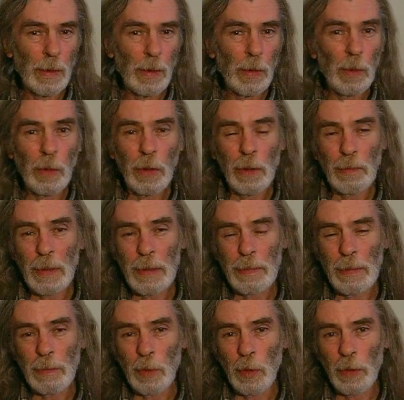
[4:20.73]
Or there may be
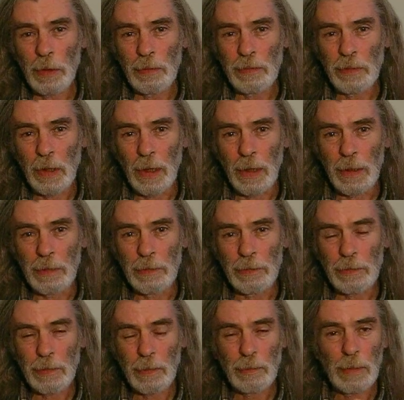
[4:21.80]
more than 5,
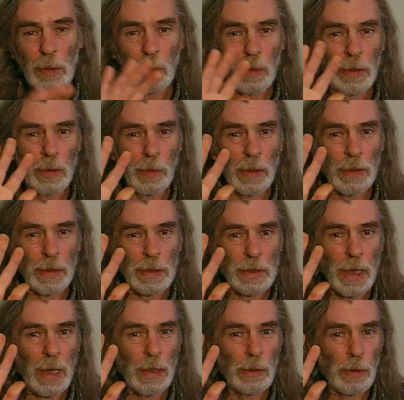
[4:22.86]
but when you
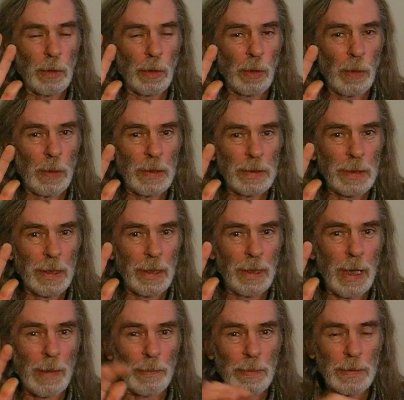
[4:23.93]
understand, you can always
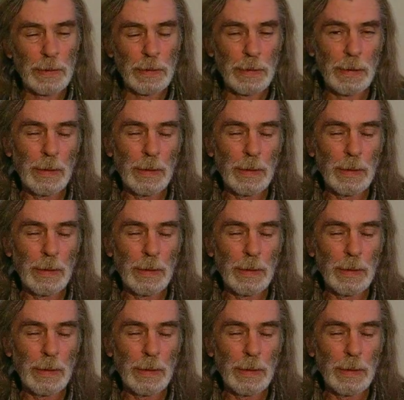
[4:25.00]
collapse